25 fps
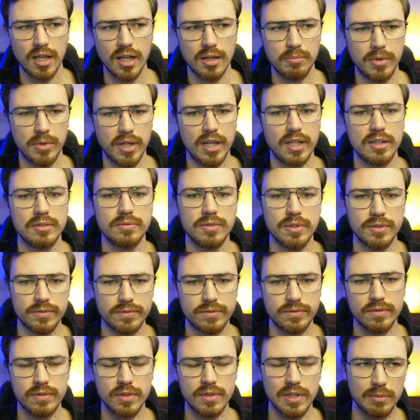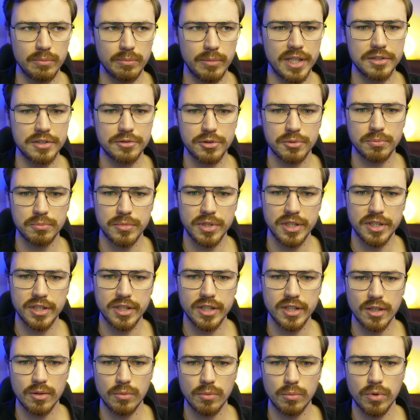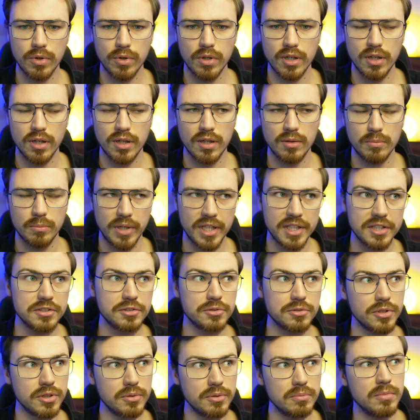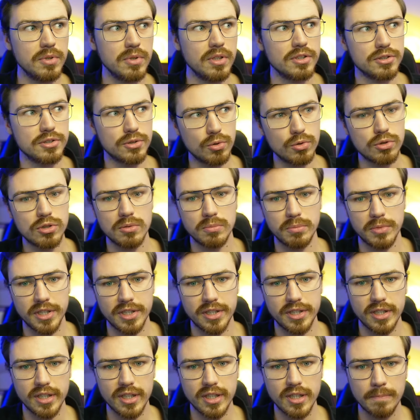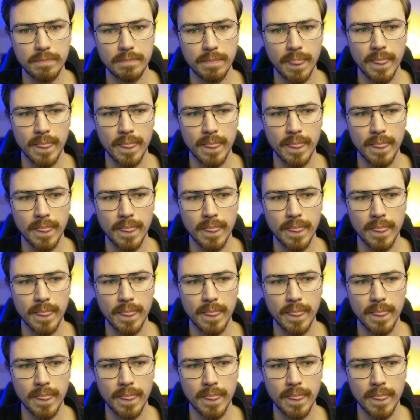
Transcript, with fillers: But with mainstream media, mainstream social media,